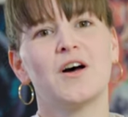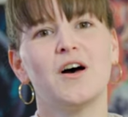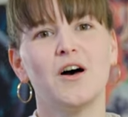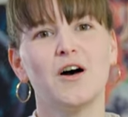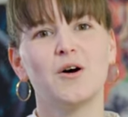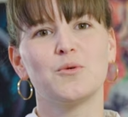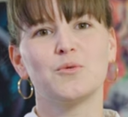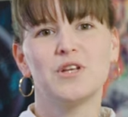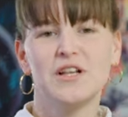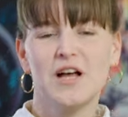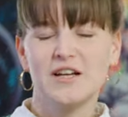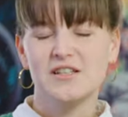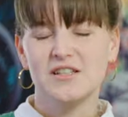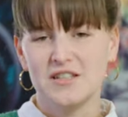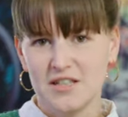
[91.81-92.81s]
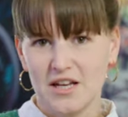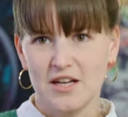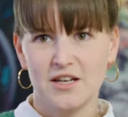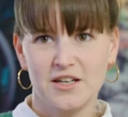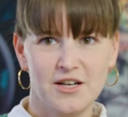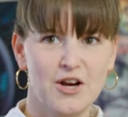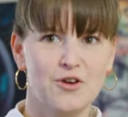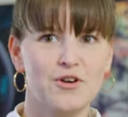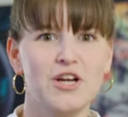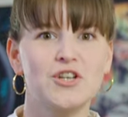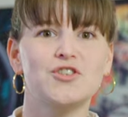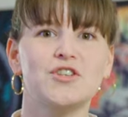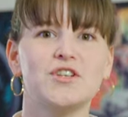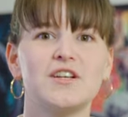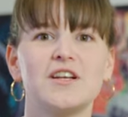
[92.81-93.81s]
Uh, we like to set a
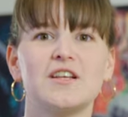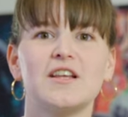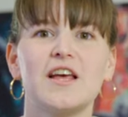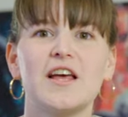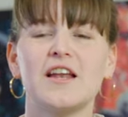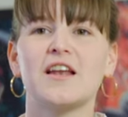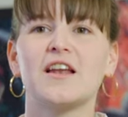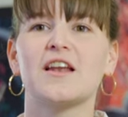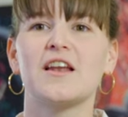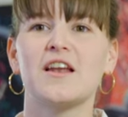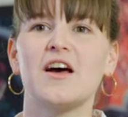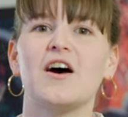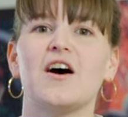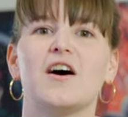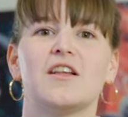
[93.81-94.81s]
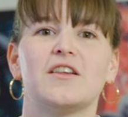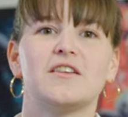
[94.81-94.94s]
direction and then uh,